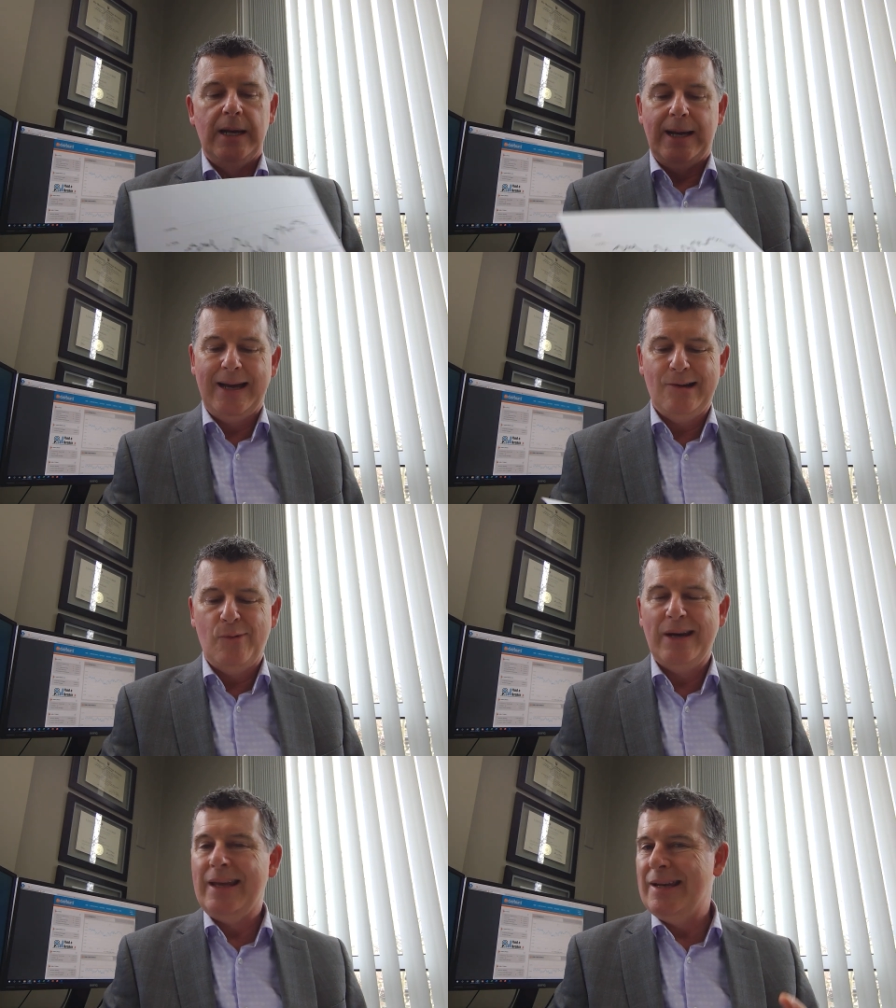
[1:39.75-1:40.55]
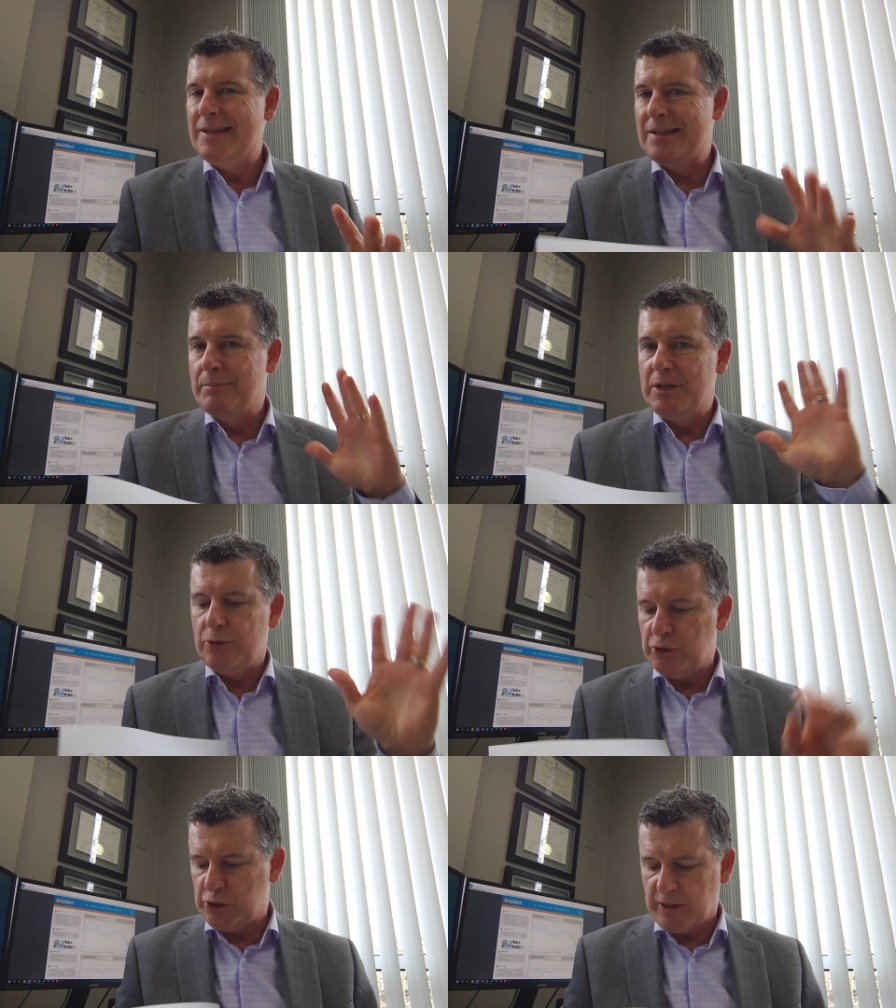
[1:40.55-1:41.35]
I don't want to get into the
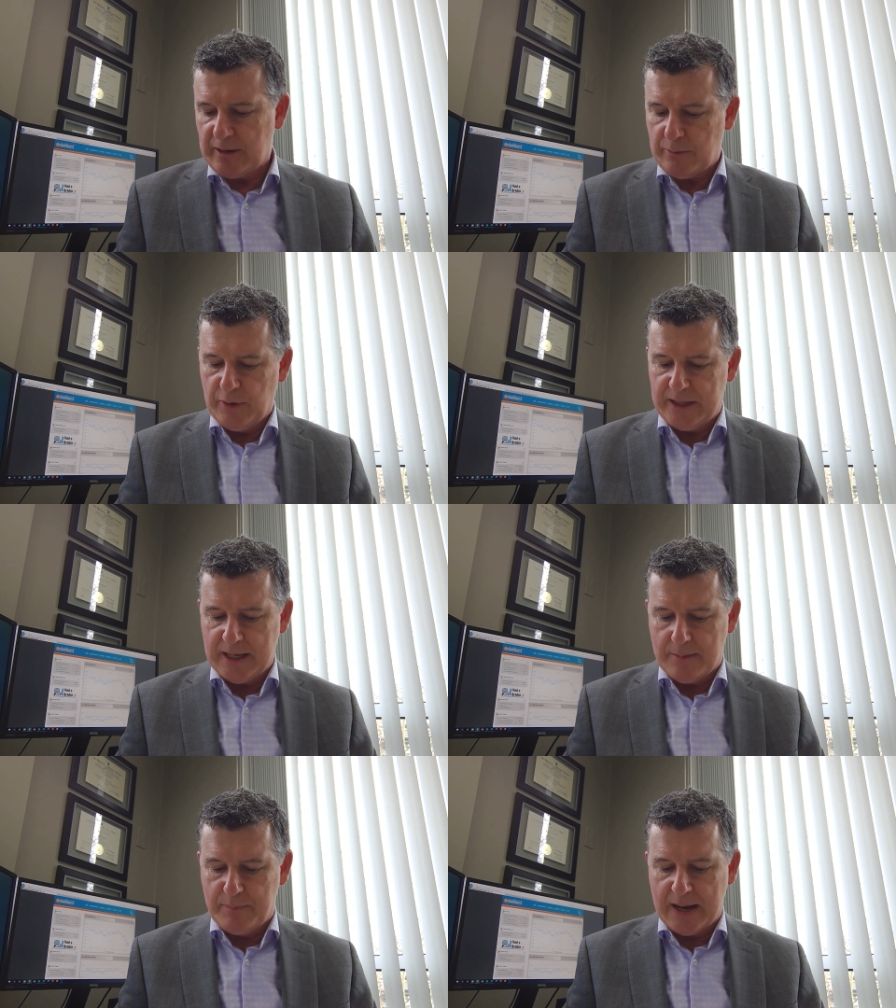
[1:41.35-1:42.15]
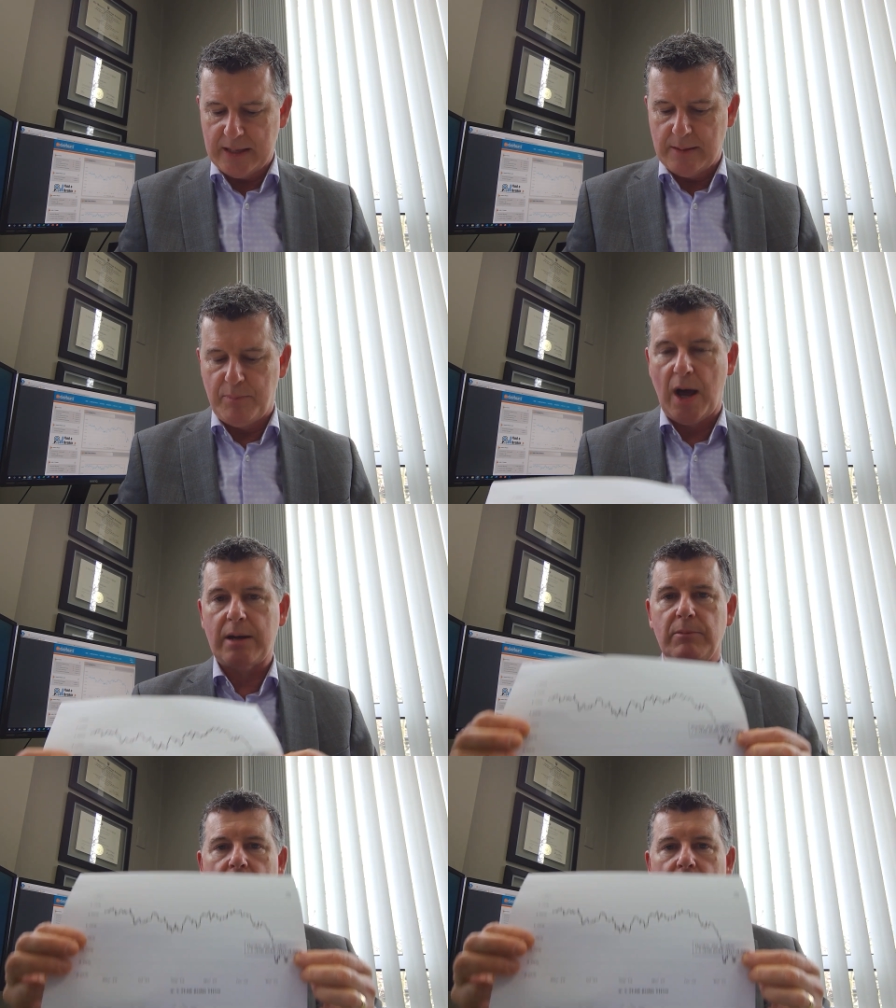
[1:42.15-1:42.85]
minutia with you, but the bottom